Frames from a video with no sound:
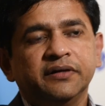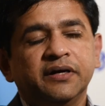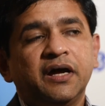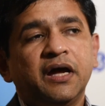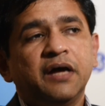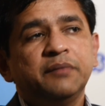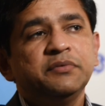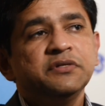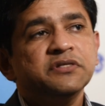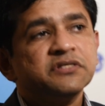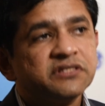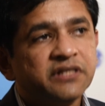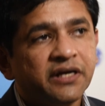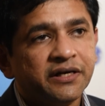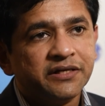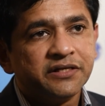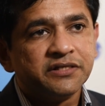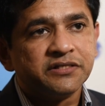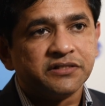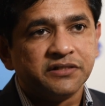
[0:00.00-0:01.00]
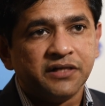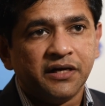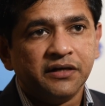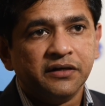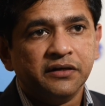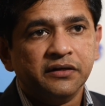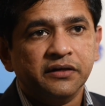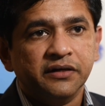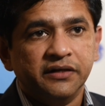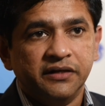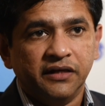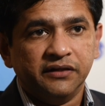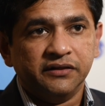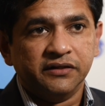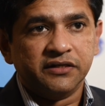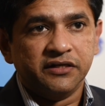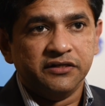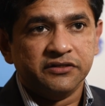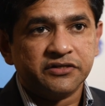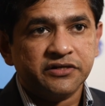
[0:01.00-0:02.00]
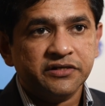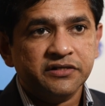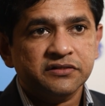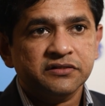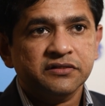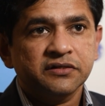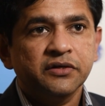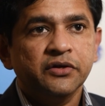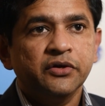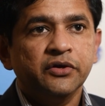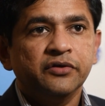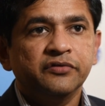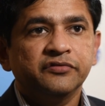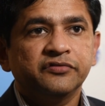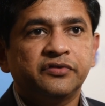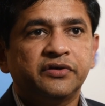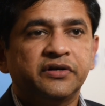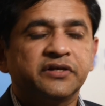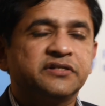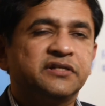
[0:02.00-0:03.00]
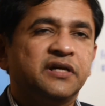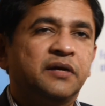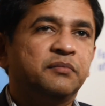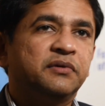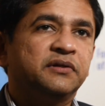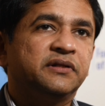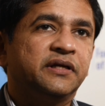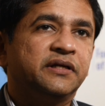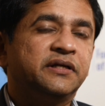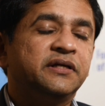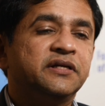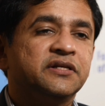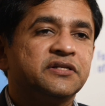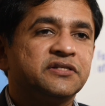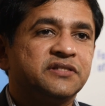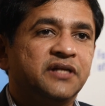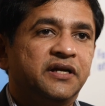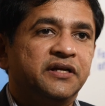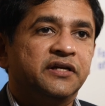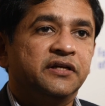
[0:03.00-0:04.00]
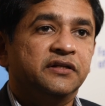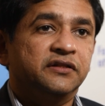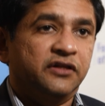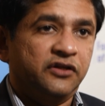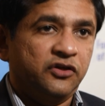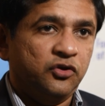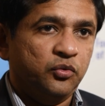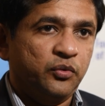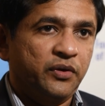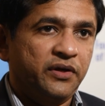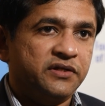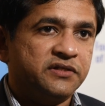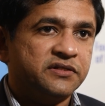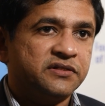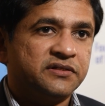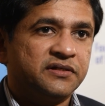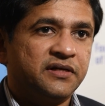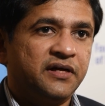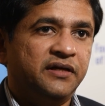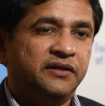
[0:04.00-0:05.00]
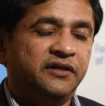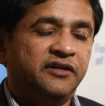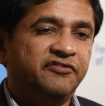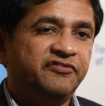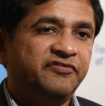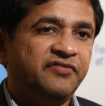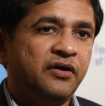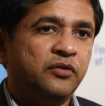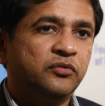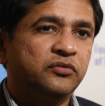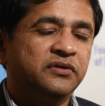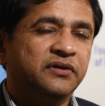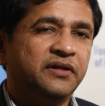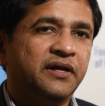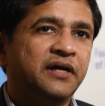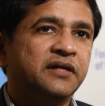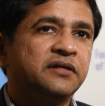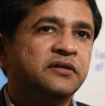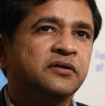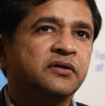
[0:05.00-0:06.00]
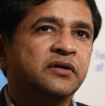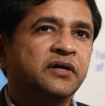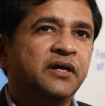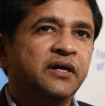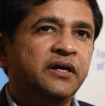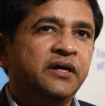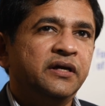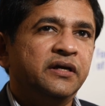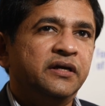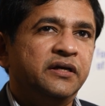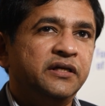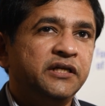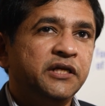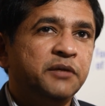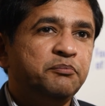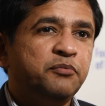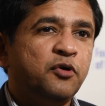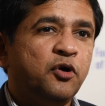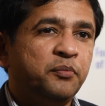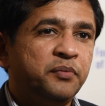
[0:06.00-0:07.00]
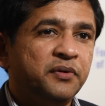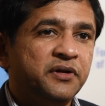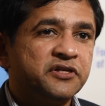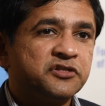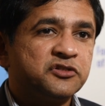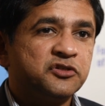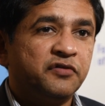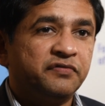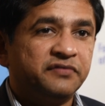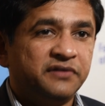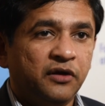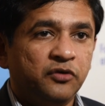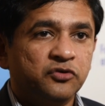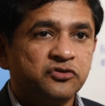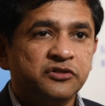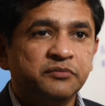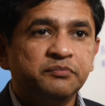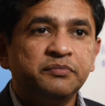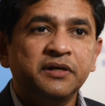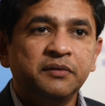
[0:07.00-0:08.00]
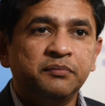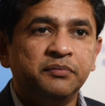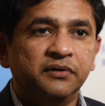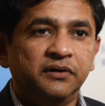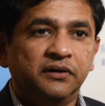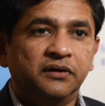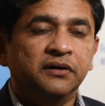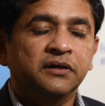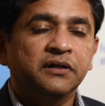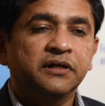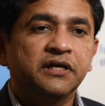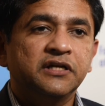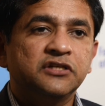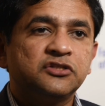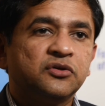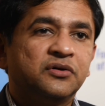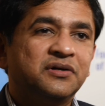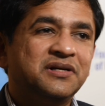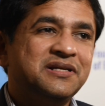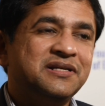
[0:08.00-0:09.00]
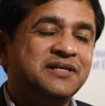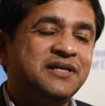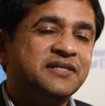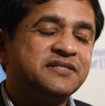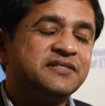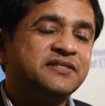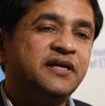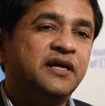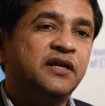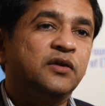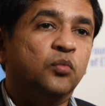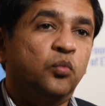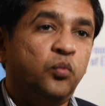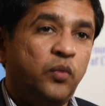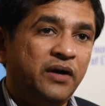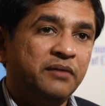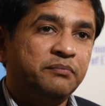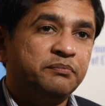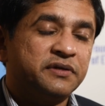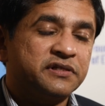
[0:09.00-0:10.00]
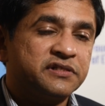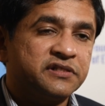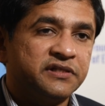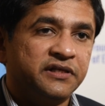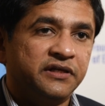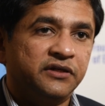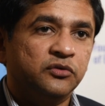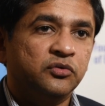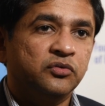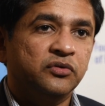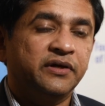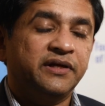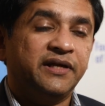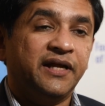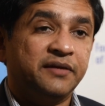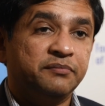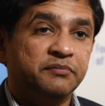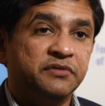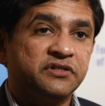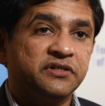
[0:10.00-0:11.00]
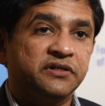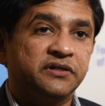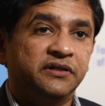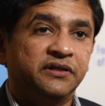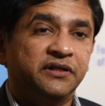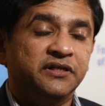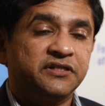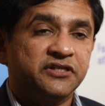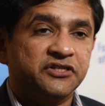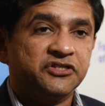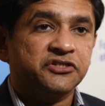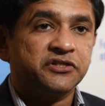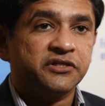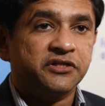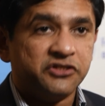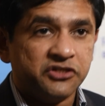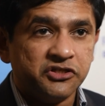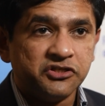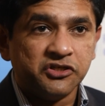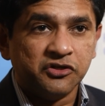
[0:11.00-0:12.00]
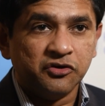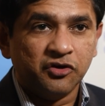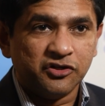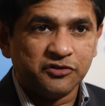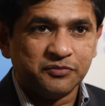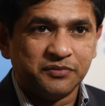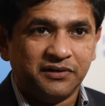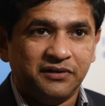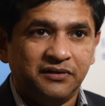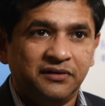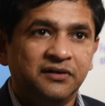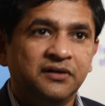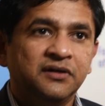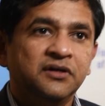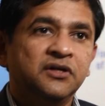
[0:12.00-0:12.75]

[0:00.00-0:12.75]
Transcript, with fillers: there have been studies done in other countries for example they did a study in the us and they found that in a population of 1000 people it's only less than 1% who get admitted in a tertiary teaching hospital